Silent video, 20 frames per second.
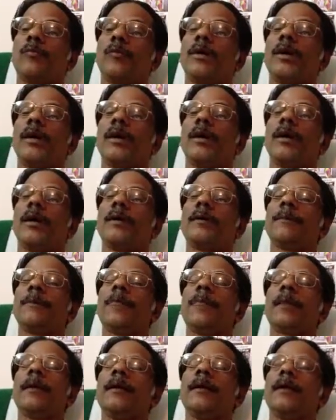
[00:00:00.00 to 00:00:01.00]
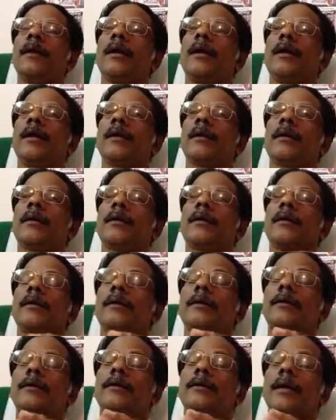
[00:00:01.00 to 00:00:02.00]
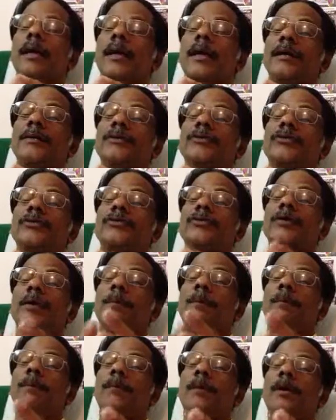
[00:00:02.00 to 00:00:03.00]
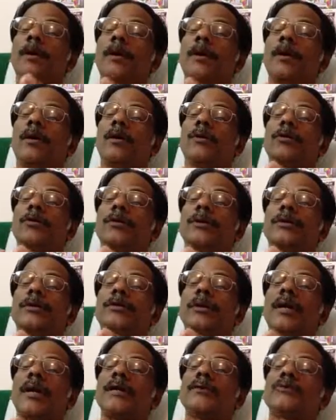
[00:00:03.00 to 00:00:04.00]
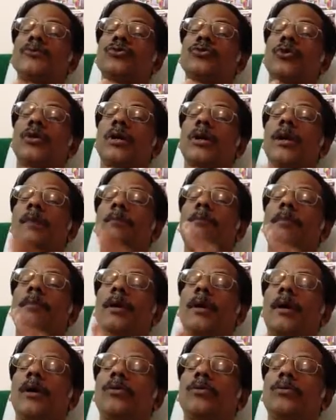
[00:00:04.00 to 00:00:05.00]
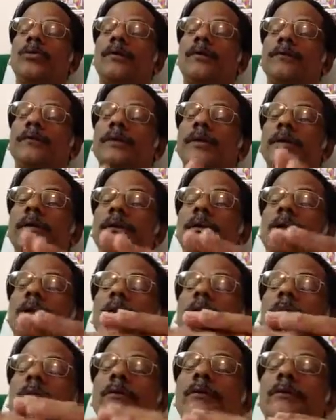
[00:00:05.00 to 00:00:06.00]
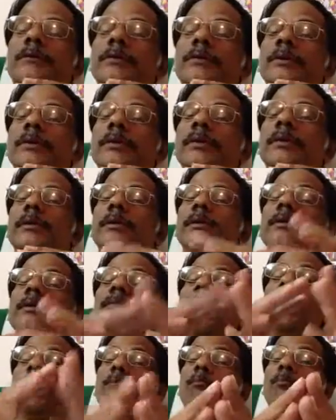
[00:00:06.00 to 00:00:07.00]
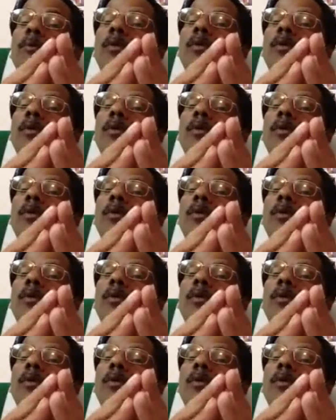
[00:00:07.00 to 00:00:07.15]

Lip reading: Maya, and it has to come out of the web